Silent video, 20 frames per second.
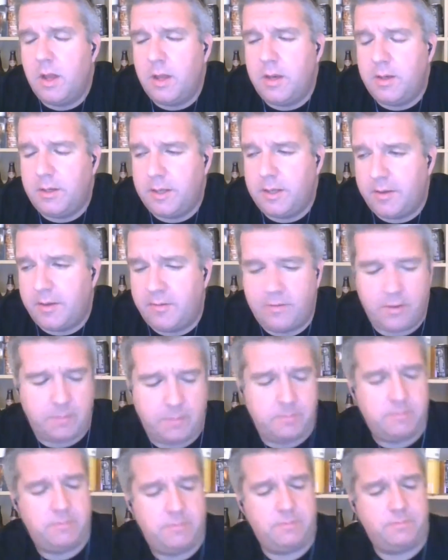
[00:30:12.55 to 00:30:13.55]
and uh,
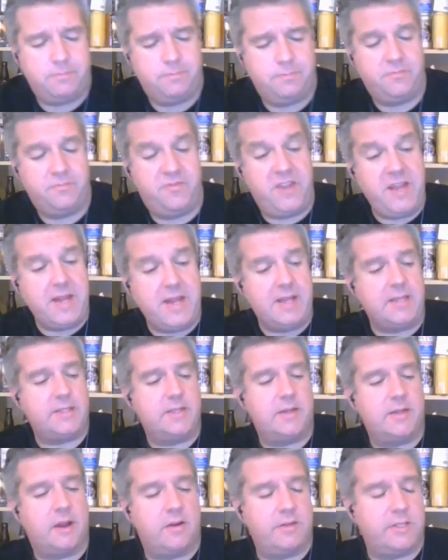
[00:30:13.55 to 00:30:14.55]
from
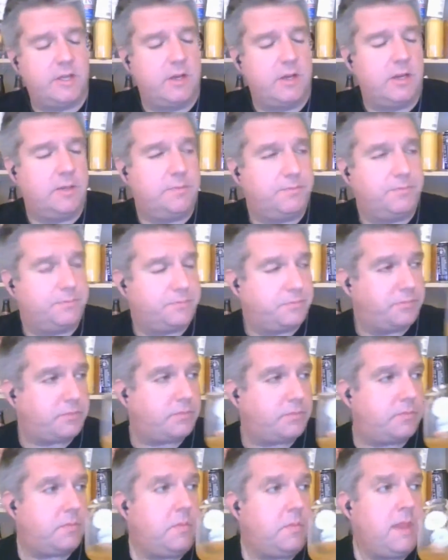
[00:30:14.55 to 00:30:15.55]
Phoenix, Arizona.
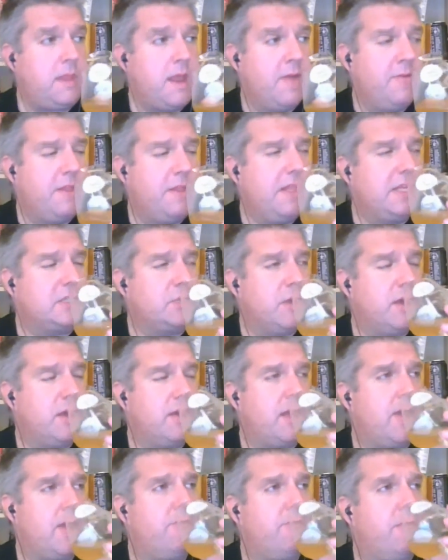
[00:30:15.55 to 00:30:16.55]
I think that's
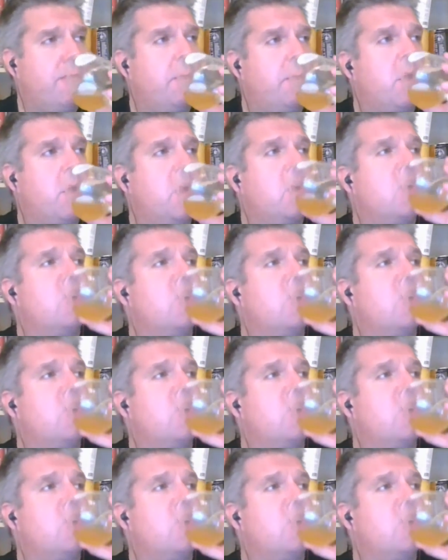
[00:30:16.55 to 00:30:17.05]
where it came from.